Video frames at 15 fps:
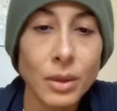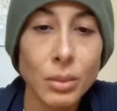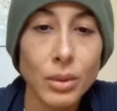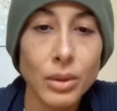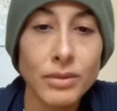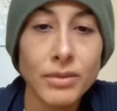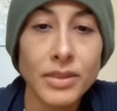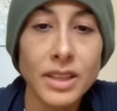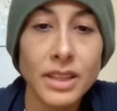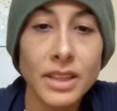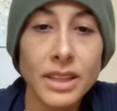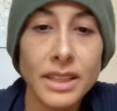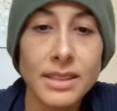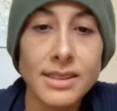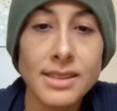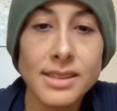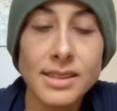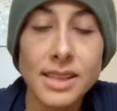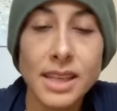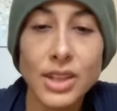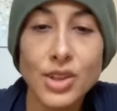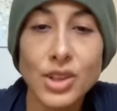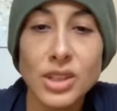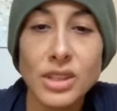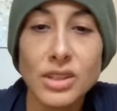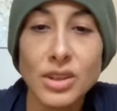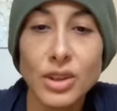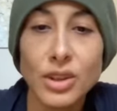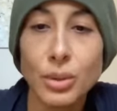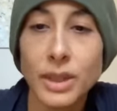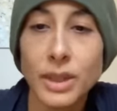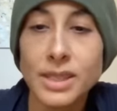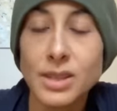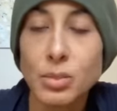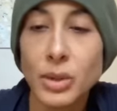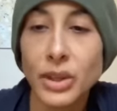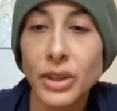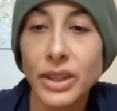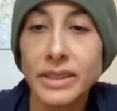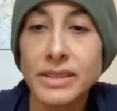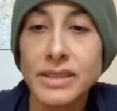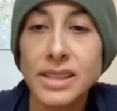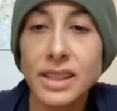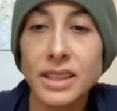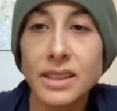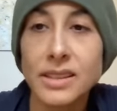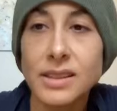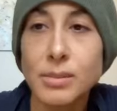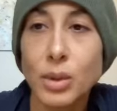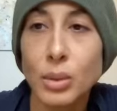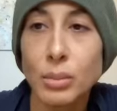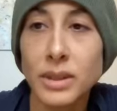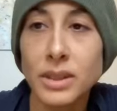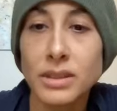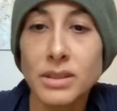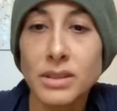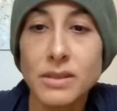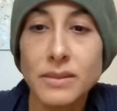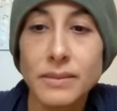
What feelings, sensations are you experiencing in this moment?